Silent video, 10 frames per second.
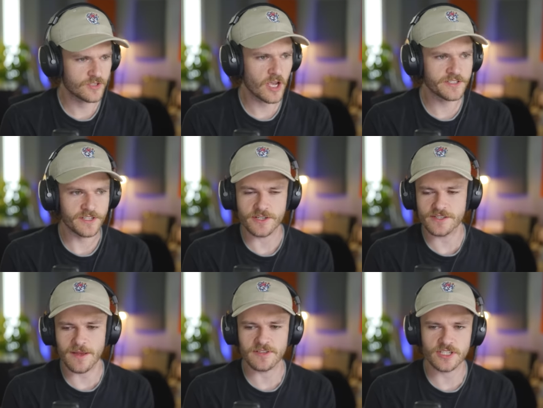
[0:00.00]
Sausage.
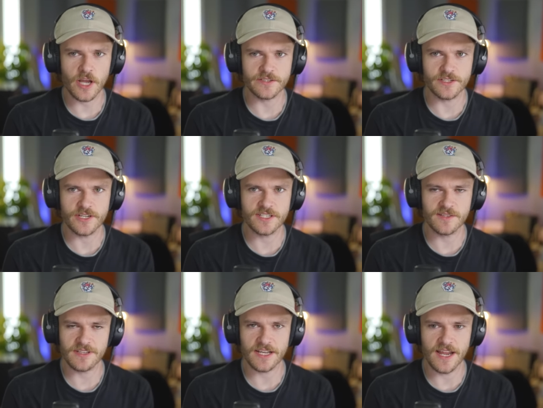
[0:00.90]
His name is Sausage. He
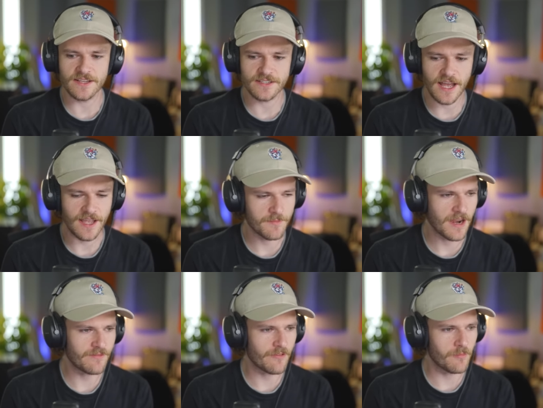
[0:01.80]
seems like a nice guy. I
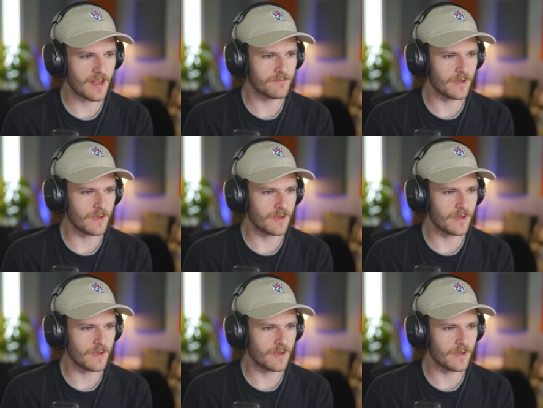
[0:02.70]
mean, I've never met him,